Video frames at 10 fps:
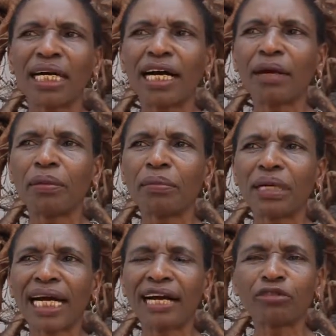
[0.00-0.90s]

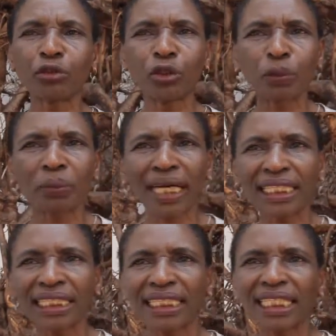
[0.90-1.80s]
have good
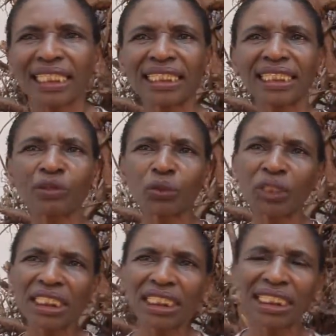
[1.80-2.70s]
practices,
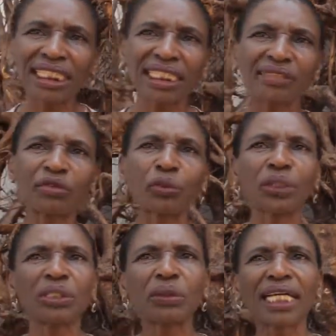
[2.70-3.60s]
good initiatives
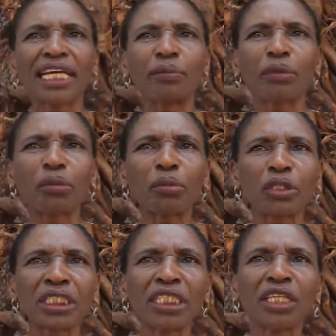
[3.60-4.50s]
which we can
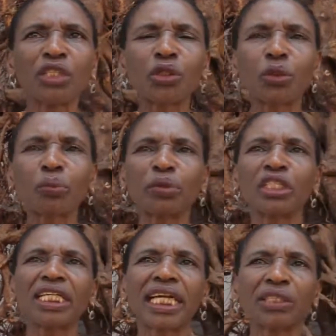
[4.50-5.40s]
promote through
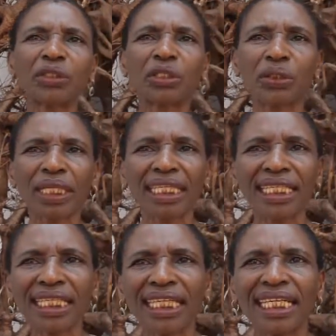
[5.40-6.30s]
postgraduate
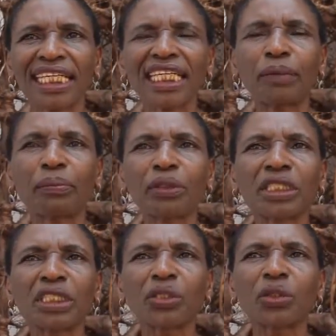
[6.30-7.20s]
training, in the
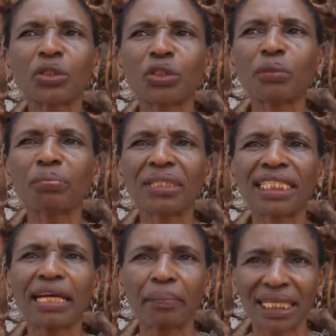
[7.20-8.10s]
process also
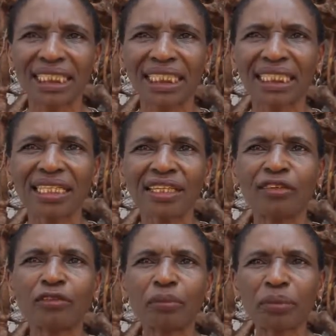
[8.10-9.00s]
build capacity
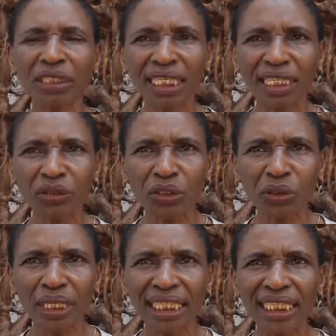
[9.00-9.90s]
for postgraduate
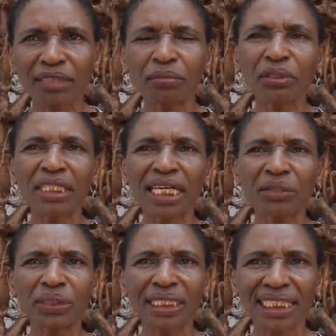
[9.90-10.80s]
training,
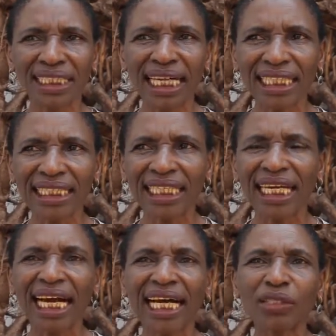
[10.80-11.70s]
postgraduate research,
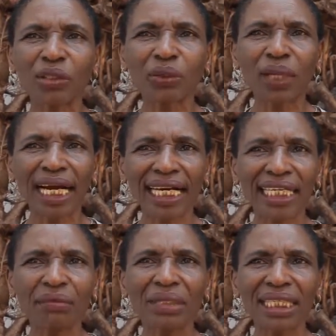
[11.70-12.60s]
and also
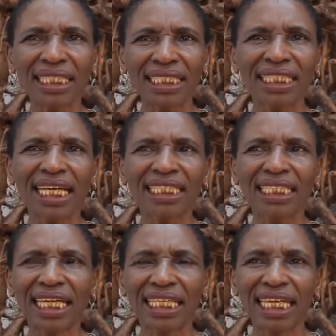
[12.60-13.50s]
academic research
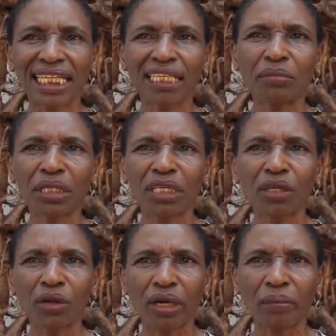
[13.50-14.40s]
and academic
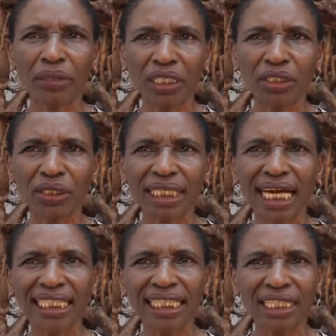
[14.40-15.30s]
collaboration
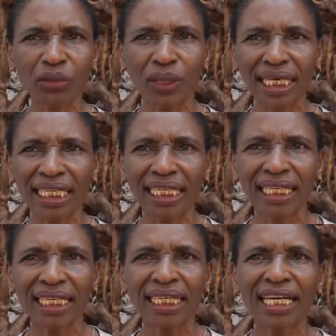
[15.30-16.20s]
and networking.
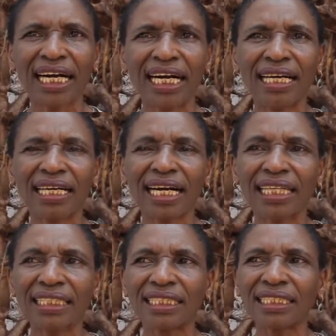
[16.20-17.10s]

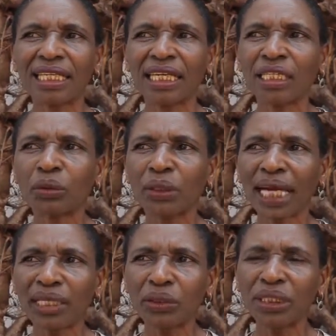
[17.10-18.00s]
And we
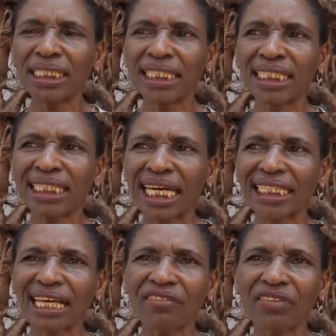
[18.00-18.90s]
are using this
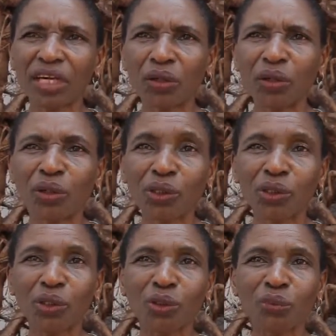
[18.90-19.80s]
as a vehicle
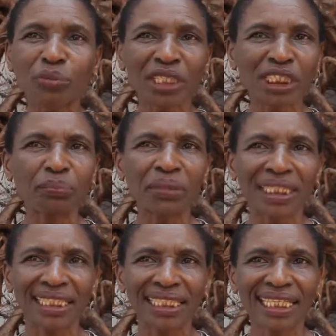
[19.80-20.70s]
also to preach
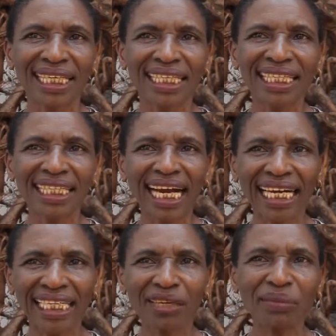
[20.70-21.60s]
peace, that
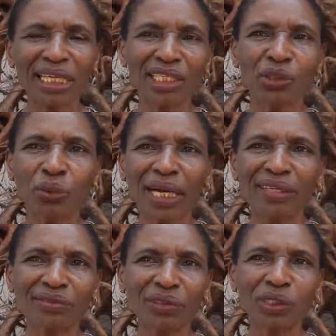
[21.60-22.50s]
academia is
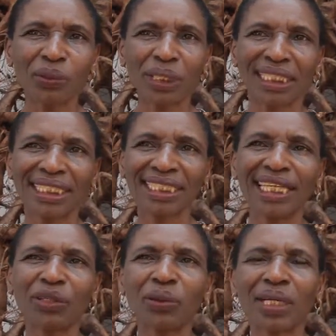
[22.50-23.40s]
one of those ways
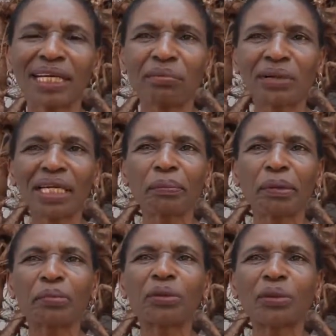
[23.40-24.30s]
that you can bring
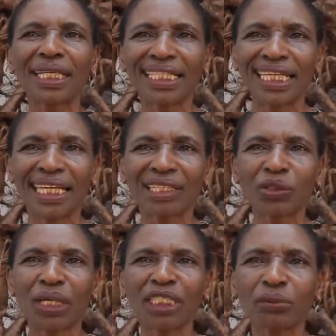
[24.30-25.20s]
people together,
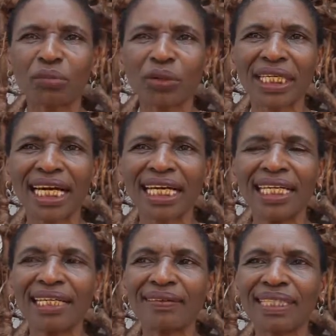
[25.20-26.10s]
transborder,
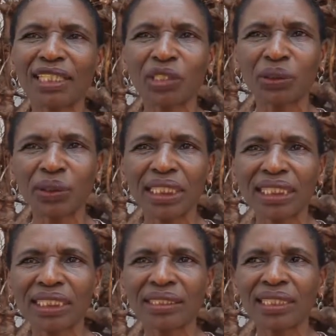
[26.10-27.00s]
whether
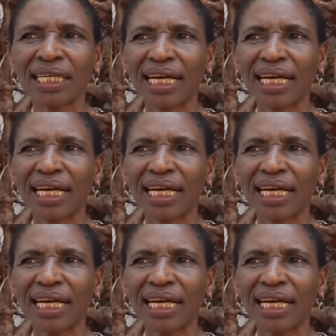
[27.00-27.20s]
students,